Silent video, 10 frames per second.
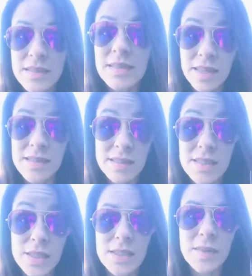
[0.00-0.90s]
Yes, it's
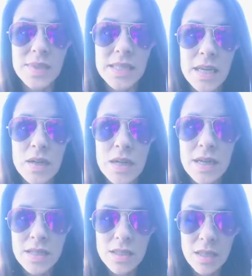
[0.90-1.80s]
a good time to sell.
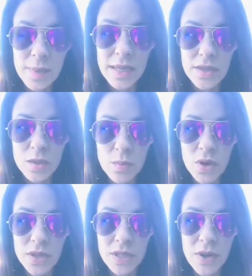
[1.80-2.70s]
It's all about how you
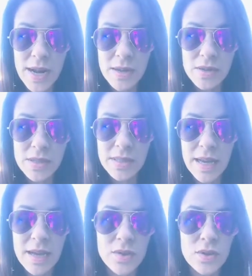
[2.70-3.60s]
market your house and
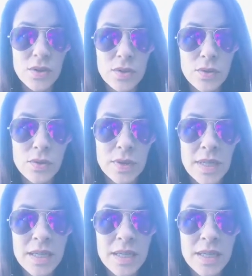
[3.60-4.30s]
how you